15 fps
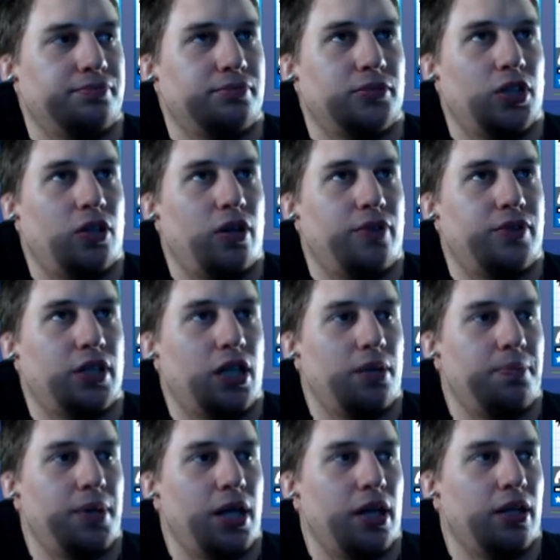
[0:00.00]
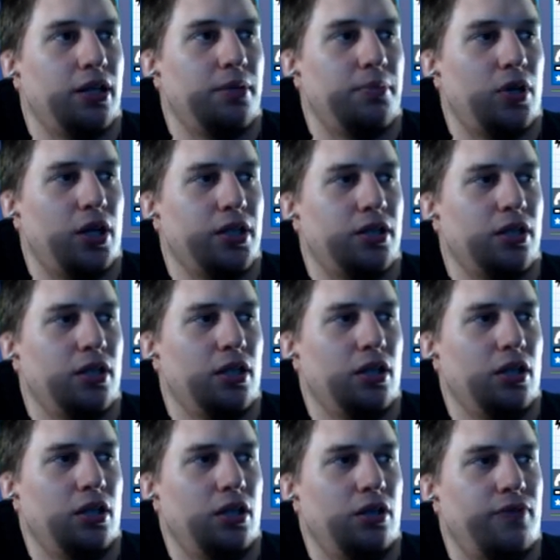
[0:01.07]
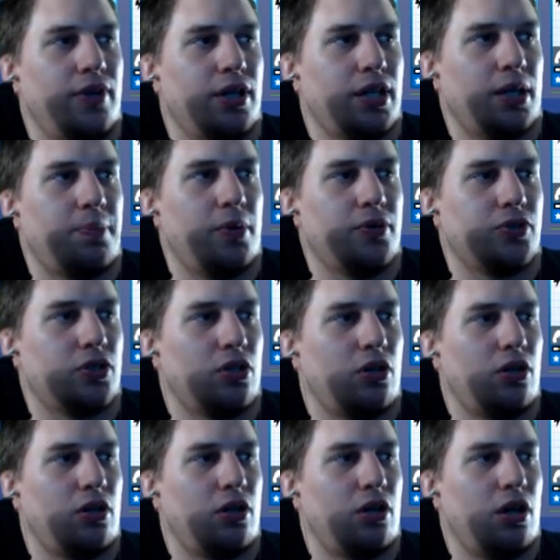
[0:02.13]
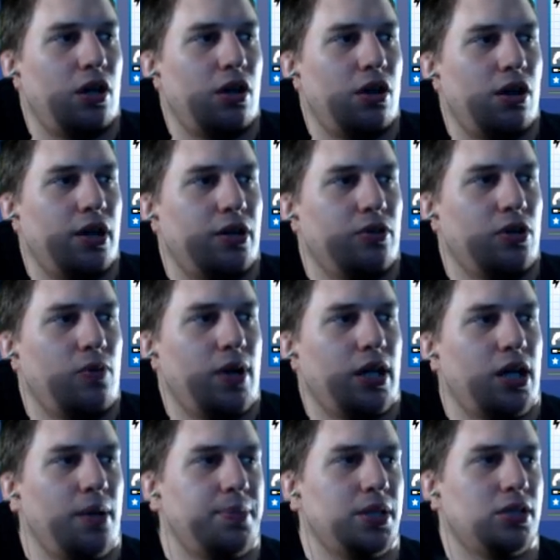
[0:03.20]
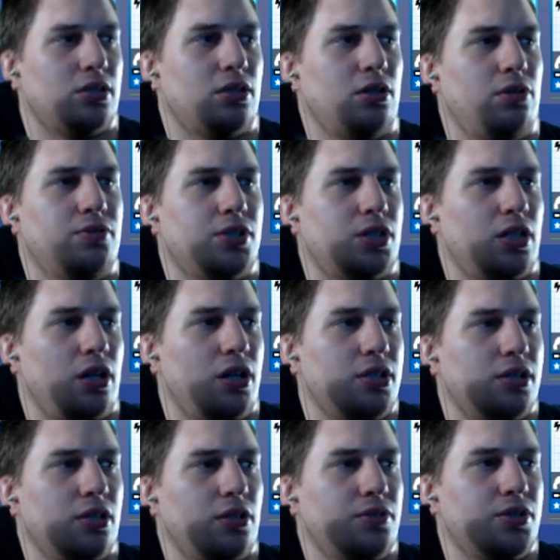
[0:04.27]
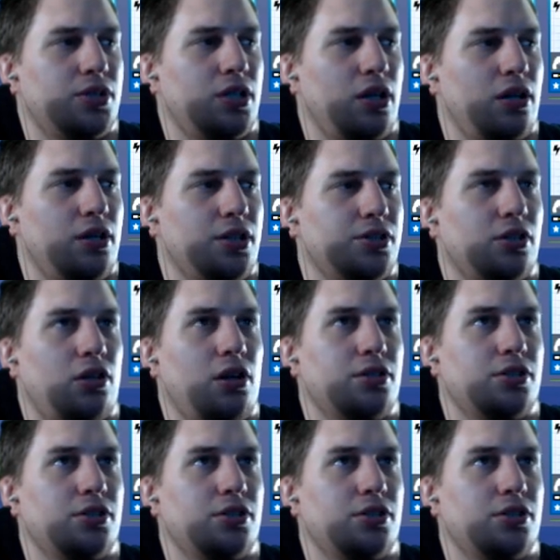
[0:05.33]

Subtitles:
I'll have to keep that in mind. Vindertech Pulsar. I don't know why I kept this. Slowed and snared, doesn't cause a